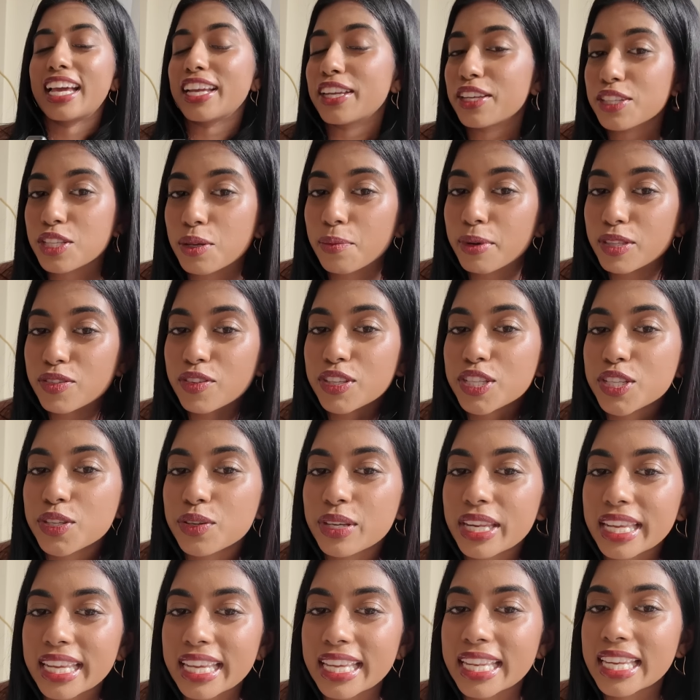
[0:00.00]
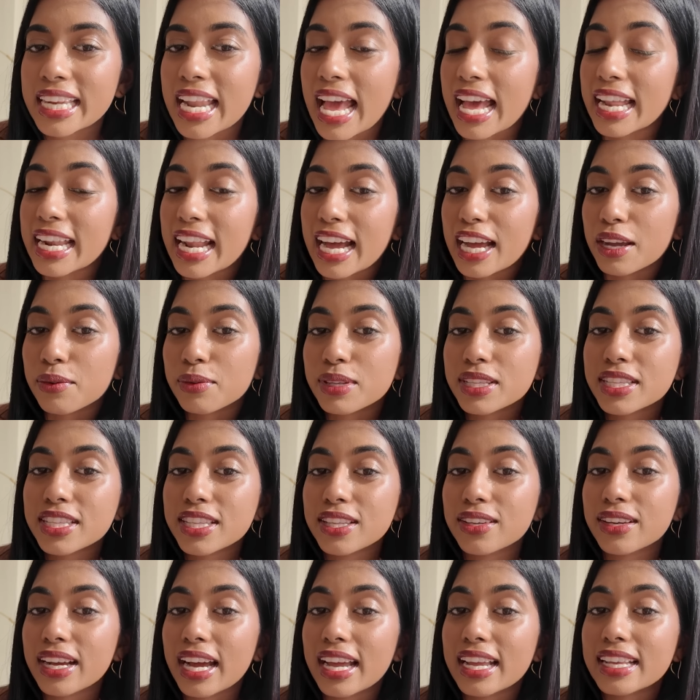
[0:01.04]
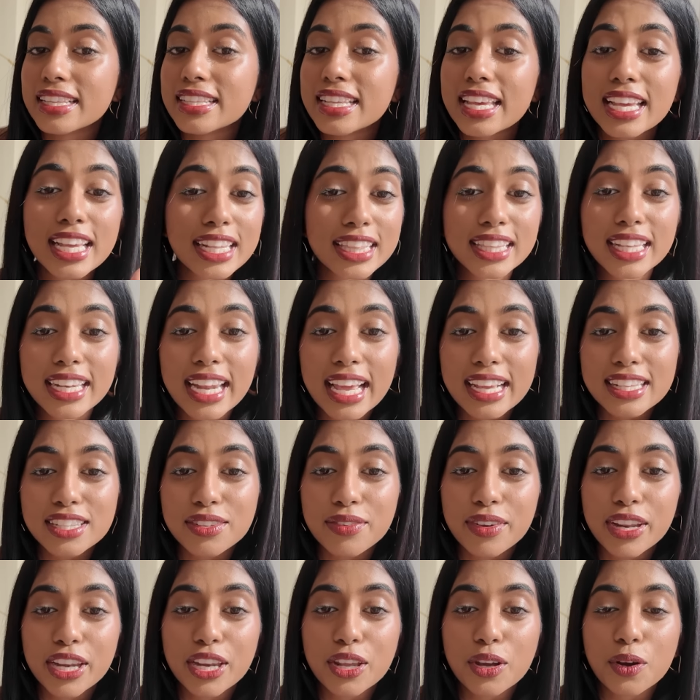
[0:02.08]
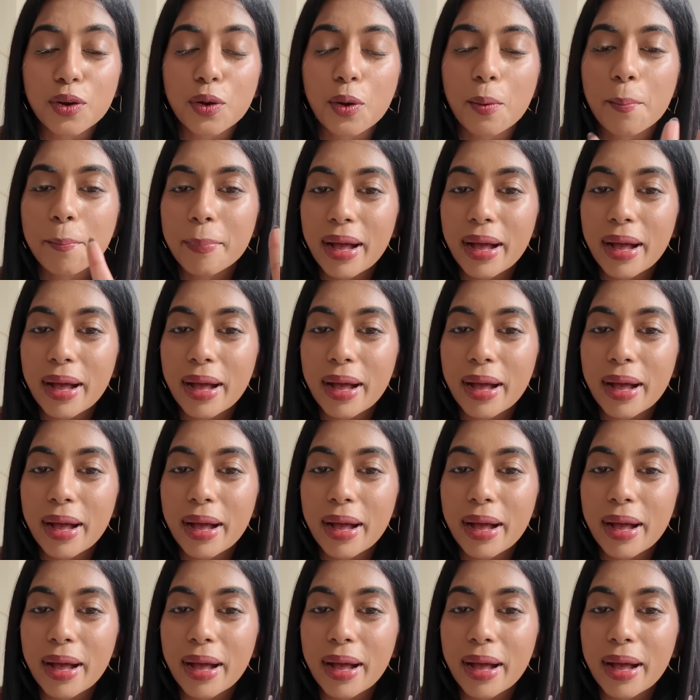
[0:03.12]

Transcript: Thank you so much for tuning in and I will see you guys in the next video.